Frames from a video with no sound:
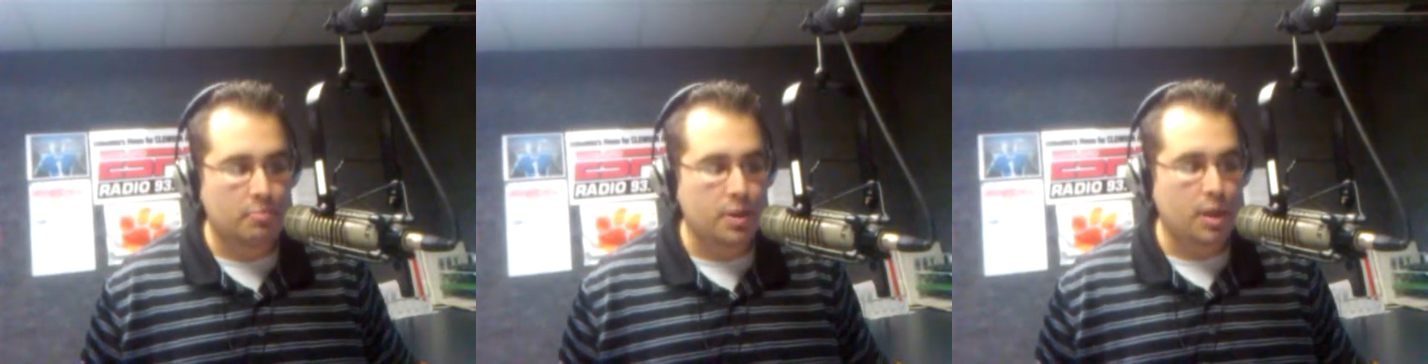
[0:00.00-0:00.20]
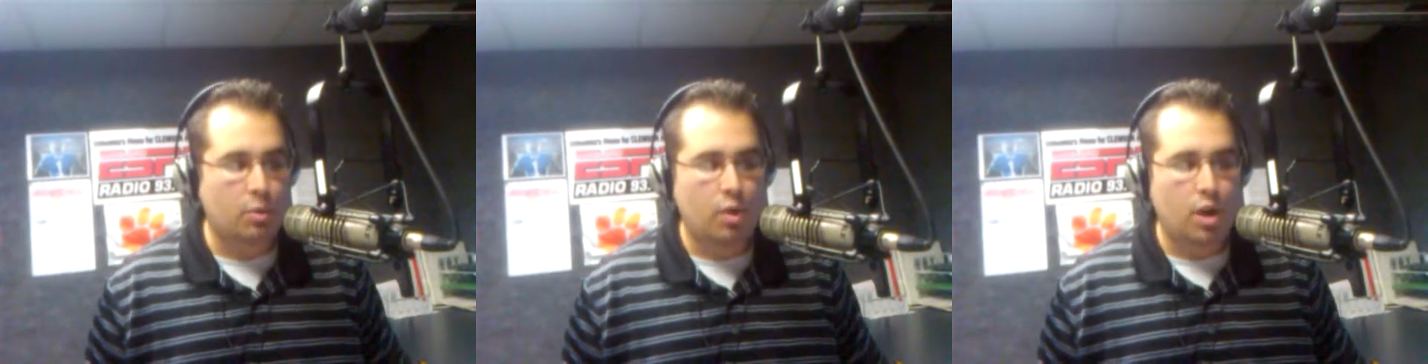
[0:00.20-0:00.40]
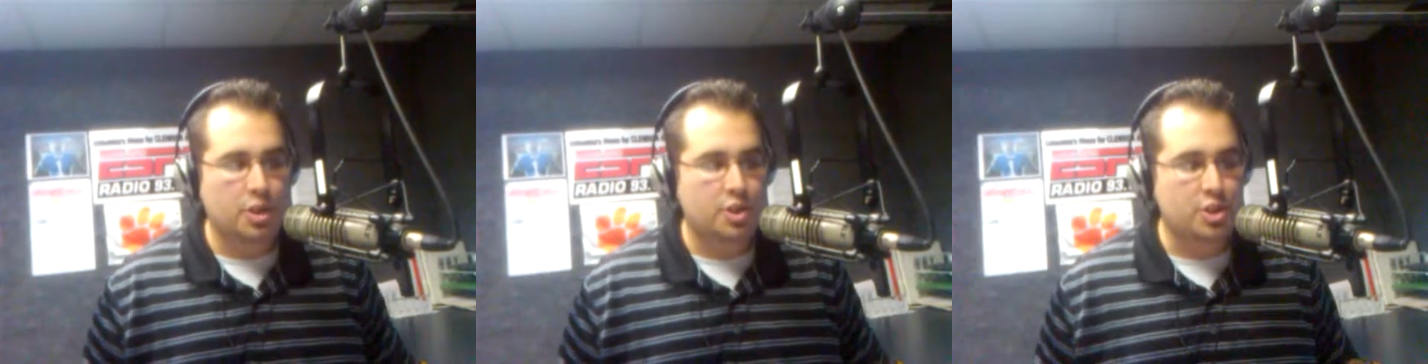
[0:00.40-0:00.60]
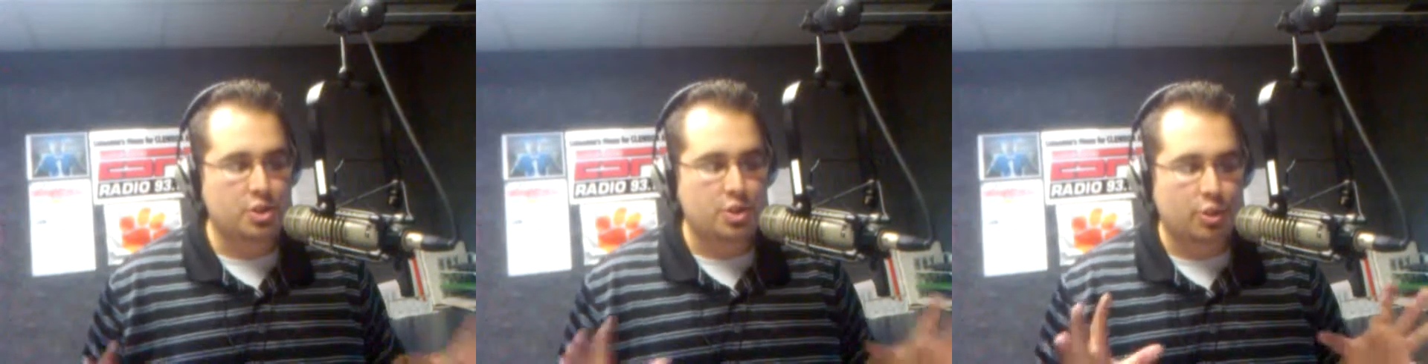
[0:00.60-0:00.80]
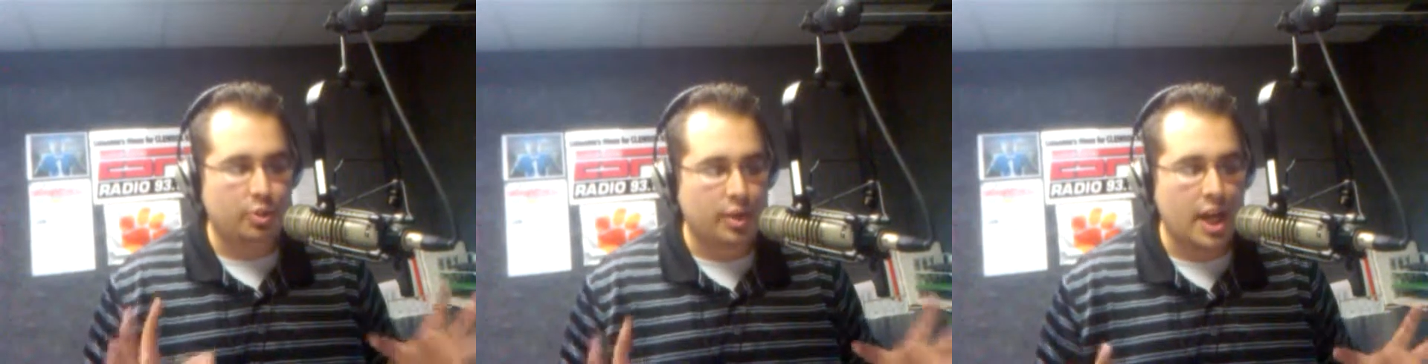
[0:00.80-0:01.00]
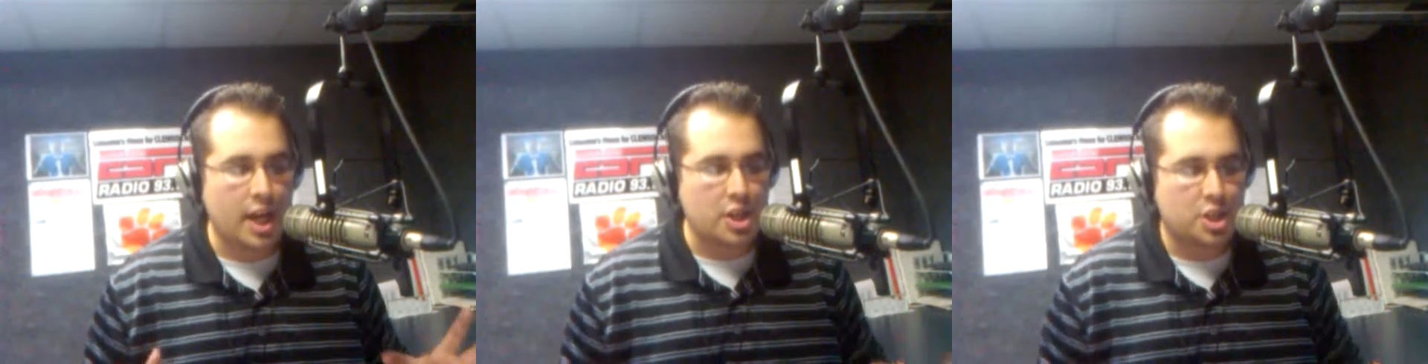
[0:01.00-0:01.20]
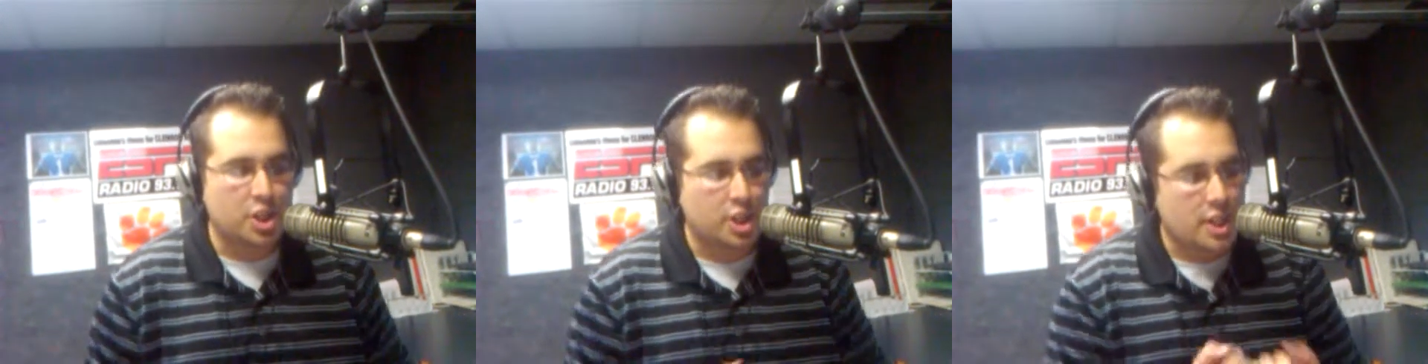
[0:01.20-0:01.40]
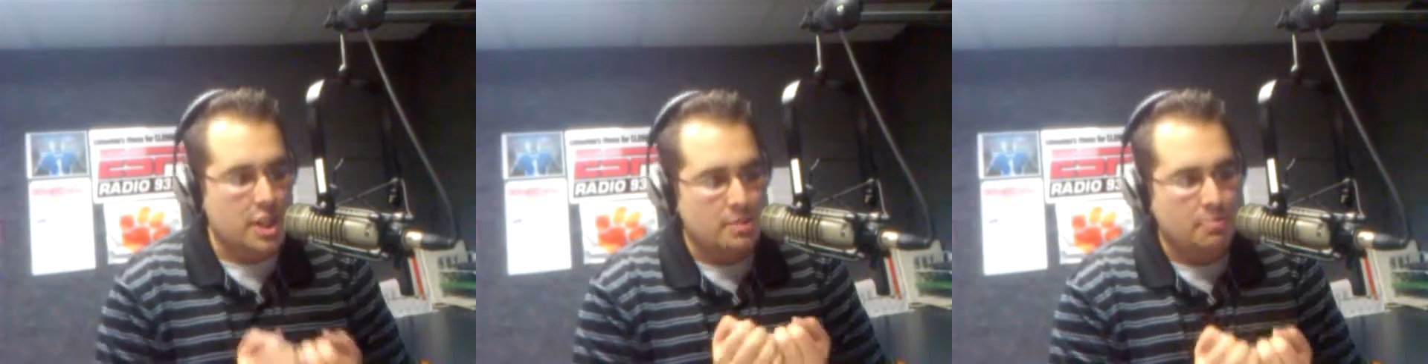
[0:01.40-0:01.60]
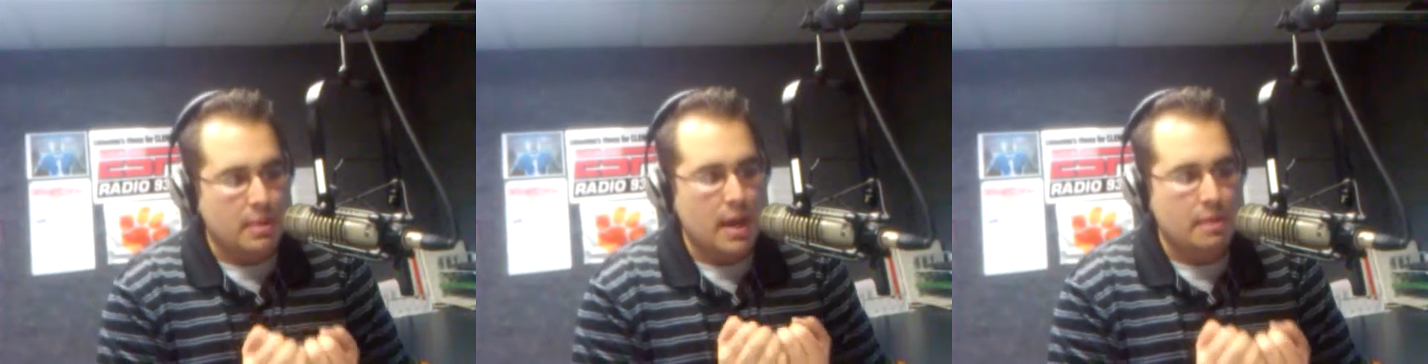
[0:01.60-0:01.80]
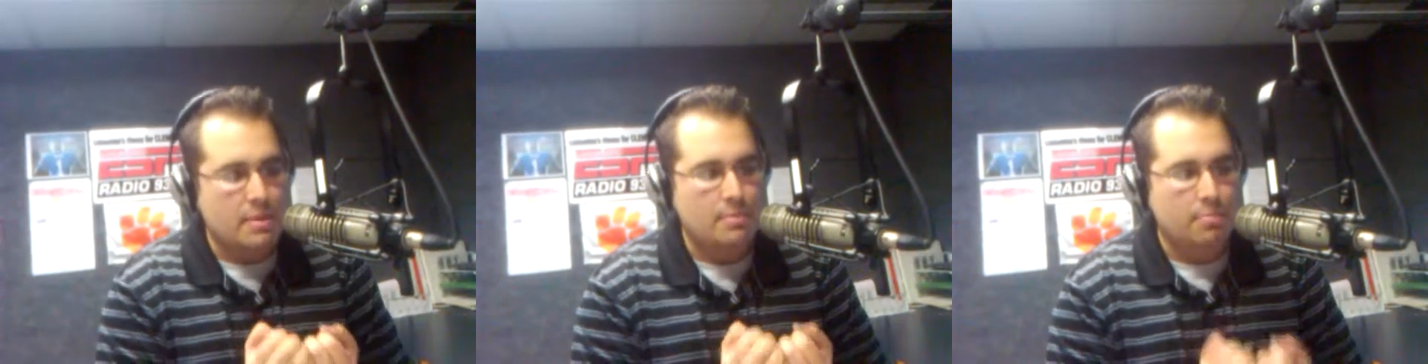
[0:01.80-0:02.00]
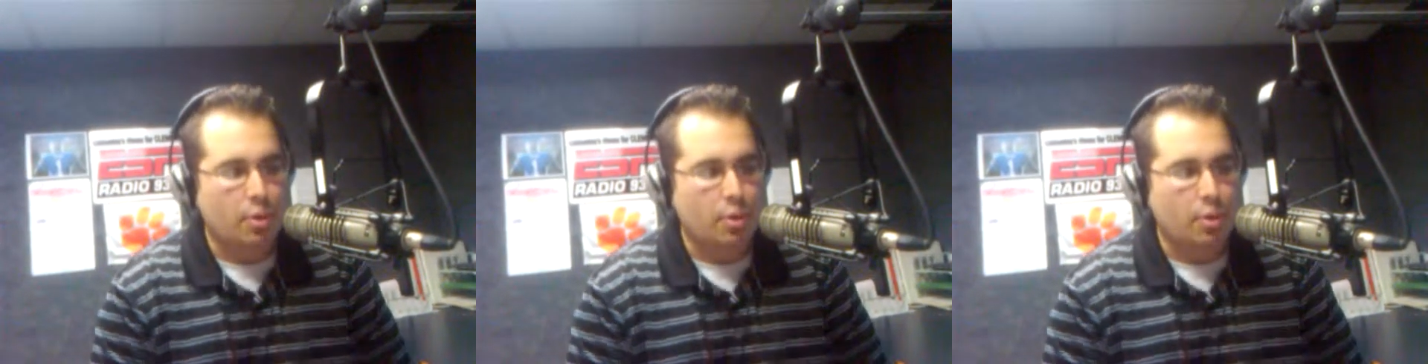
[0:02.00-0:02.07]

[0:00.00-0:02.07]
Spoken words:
Bill Walsh's creation, his baby